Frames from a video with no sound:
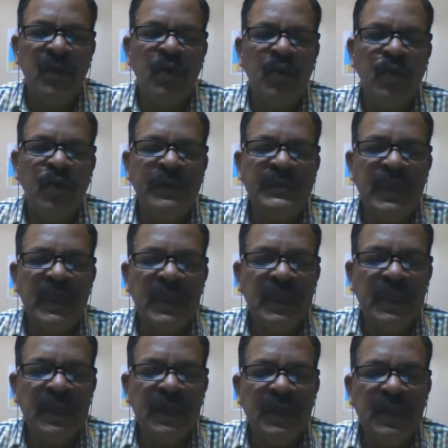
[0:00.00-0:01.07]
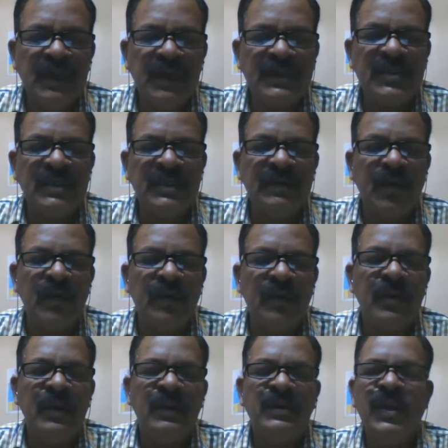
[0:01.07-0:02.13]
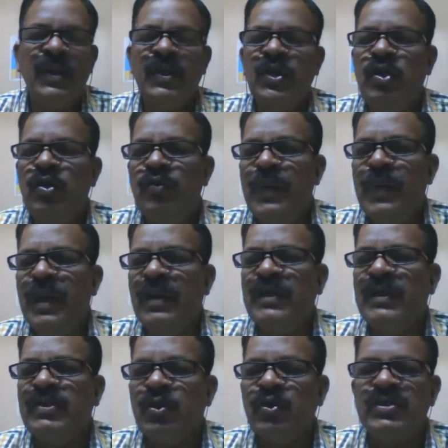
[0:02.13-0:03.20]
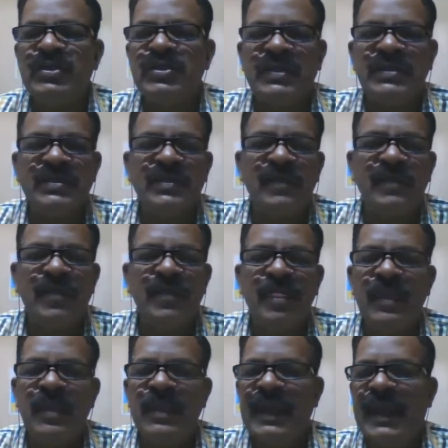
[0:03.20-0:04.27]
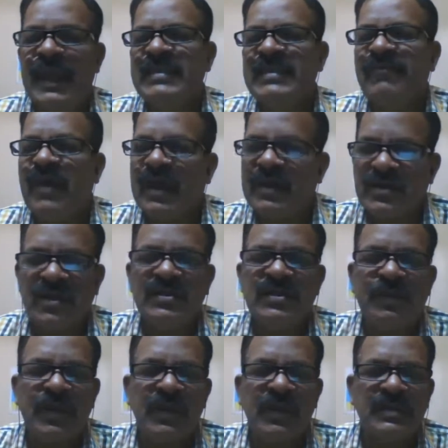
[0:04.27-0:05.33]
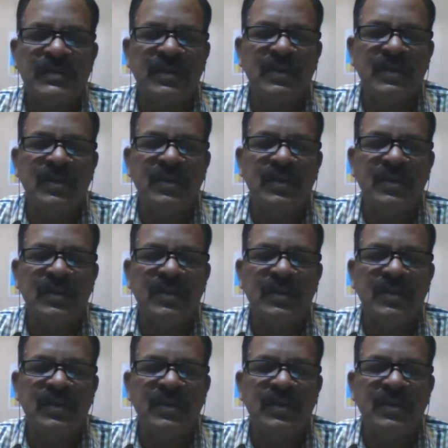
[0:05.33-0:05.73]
we shall uh, discuss about the human resources as a factors of production